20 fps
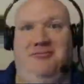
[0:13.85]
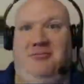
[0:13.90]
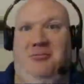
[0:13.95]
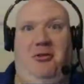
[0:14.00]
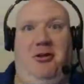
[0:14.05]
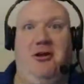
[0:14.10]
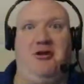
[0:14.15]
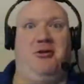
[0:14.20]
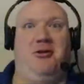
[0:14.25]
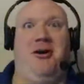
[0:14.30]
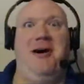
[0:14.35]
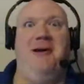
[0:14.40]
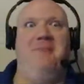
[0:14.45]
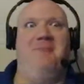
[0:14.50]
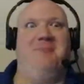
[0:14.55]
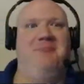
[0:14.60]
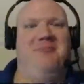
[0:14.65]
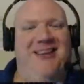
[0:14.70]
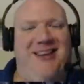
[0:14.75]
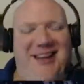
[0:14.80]
There's Grum!
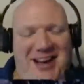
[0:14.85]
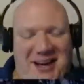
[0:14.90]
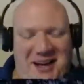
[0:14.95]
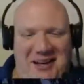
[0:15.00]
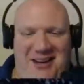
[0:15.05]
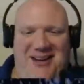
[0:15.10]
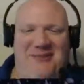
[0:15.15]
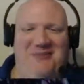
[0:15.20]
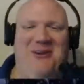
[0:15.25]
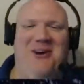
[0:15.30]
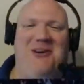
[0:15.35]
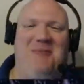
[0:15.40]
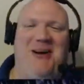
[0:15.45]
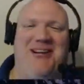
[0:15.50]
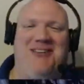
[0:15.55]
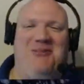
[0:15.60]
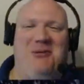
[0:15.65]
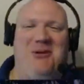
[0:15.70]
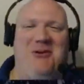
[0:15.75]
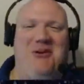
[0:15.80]
Welcome back
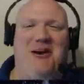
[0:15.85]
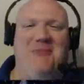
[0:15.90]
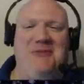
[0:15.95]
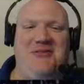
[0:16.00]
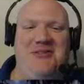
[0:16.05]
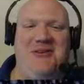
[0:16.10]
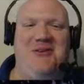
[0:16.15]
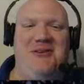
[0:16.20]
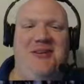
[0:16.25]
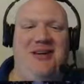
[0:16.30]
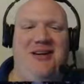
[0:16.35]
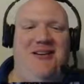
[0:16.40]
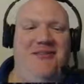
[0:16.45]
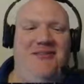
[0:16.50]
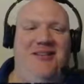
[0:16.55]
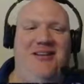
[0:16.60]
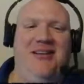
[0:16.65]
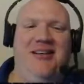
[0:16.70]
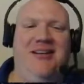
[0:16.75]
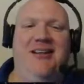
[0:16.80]
to another episode of
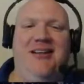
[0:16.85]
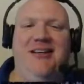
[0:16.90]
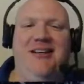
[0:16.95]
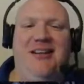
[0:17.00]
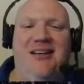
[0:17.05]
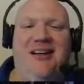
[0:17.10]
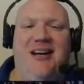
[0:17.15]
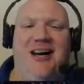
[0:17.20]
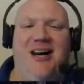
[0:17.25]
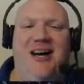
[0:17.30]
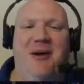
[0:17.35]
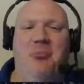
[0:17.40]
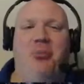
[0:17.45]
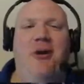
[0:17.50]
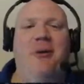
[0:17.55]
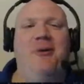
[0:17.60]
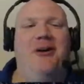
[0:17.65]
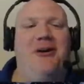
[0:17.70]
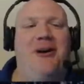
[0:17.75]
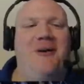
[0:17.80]
the Brim
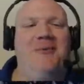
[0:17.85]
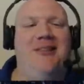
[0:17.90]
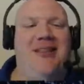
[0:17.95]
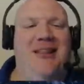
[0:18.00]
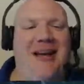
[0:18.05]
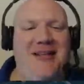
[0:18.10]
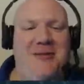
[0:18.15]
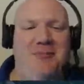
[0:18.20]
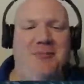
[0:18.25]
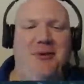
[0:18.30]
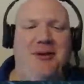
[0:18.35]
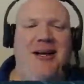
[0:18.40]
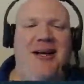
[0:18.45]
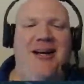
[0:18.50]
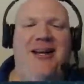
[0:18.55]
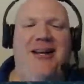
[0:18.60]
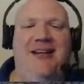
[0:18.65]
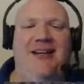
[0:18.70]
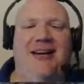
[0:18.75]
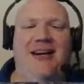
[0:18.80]
and Grum Let's
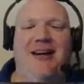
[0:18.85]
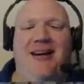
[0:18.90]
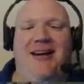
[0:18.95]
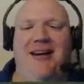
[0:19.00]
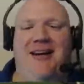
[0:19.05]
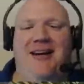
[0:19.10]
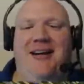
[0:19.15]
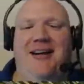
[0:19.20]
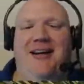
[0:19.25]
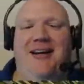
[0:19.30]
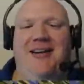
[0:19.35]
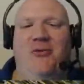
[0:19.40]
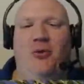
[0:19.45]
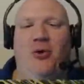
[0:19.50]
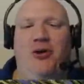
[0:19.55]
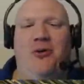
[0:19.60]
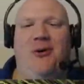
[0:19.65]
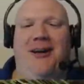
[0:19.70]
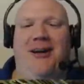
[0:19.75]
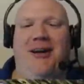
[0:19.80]
Play. We're
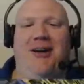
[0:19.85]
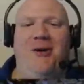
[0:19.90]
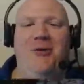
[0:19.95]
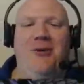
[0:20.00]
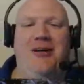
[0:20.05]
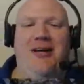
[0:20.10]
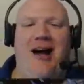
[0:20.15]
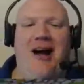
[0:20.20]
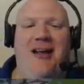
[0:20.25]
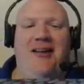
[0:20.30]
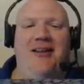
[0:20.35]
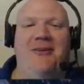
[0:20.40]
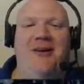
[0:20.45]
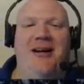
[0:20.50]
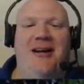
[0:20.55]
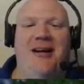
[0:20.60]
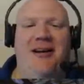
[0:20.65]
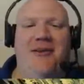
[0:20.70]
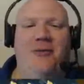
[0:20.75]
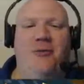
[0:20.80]
doing Lonely Island right
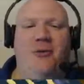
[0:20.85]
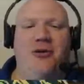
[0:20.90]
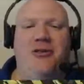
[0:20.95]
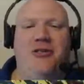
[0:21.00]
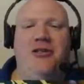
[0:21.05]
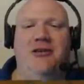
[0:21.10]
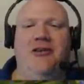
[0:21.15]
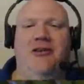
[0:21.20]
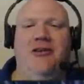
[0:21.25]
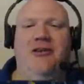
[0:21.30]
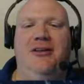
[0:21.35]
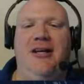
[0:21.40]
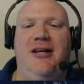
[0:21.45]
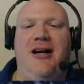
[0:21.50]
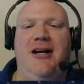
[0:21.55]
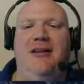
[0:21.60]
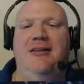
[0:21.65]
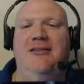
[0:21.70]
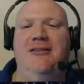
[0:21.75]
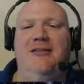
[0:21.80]
now. We're still on the
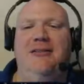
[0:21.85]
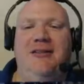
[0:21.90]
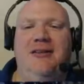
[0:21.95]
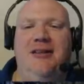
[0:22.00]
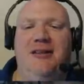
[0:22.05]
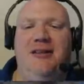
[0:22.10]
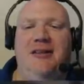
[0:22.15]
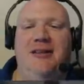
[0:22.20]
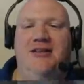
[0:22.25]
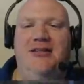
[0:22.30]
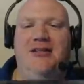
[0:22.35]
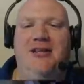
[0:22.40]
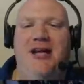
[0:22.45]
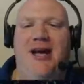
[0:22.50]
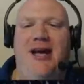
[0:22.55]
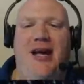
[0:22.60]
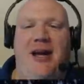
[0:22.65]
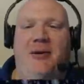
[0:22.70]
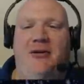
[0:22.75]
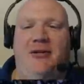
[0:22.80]
island.
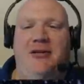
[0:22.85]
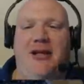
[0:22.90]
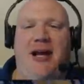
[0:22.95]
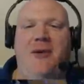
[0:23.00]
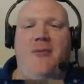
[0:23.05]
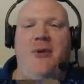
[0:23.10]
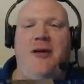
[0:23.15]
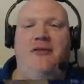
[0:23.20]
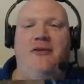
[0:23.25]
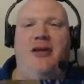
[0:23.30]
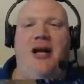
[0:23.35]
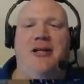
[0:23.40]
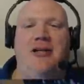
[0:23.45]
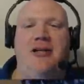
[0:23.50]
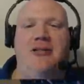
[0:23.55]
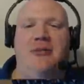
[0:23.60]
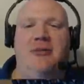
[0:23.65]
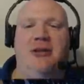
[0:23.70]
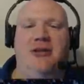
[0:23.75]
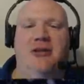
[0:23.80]
Today we have got to get
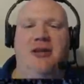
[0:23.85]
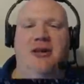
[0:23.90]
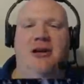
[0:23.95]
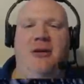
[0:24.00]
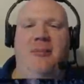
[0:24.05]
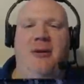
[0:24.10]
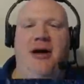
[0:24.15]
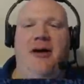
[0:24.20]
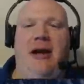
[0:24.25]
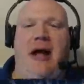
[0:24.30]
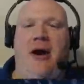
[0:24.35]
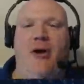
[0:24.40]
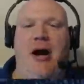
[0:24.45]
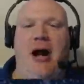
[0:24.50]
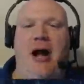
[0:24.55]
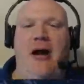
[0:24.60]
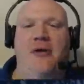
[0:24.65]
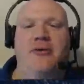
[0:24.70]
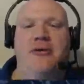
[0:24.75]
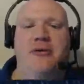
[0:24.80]
something done about our
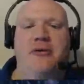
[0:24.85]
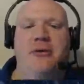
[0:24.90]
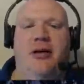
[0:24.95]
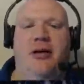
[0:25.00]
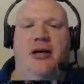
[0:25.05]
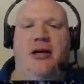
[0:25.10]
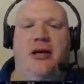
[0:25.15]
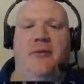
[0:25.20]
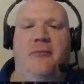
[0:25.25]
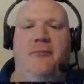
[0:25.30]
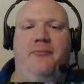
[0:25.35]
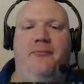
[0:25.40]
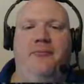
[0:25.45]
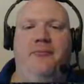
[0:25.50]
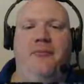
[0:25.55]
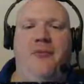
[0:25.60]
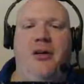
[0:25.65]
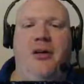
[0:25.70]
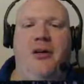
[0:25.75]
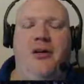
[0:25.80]
house,
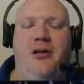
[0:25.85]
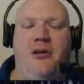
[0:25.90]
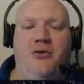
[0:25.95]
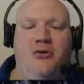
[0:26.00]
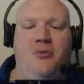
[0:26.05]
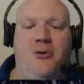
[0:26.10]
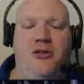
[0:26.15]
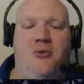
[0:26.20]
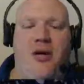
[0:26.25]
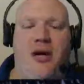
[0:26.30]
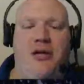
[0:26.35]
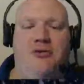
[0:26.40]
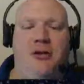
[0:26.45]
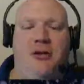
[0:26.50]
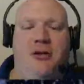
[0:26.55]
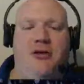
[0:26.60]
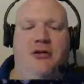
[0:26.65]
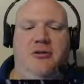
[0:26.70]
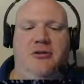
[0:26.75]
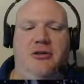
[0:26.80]
which means we actually
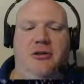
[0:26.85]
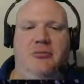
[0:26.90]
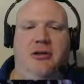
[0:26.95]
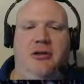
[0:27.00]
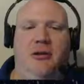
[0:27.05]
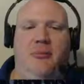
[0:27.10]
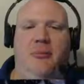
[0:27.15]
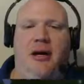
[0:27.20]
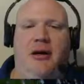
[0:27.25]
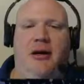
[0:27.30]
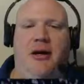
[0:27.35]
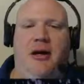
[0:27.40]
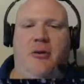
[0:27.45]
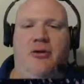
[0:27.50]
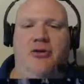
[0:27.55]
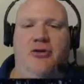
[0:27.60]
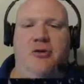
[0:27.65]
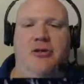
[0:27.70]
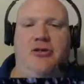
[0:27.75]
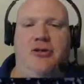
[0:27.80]
need to do something about our
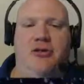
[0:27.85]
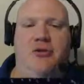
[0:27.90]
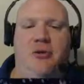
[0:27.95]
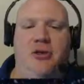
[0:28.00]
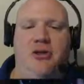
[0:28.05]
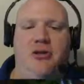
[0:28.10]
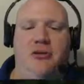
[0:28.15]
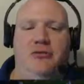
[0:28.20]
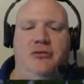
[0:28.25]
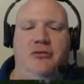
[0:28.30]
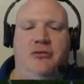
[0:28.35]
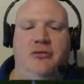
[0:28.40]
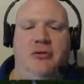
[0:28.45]
tree situation.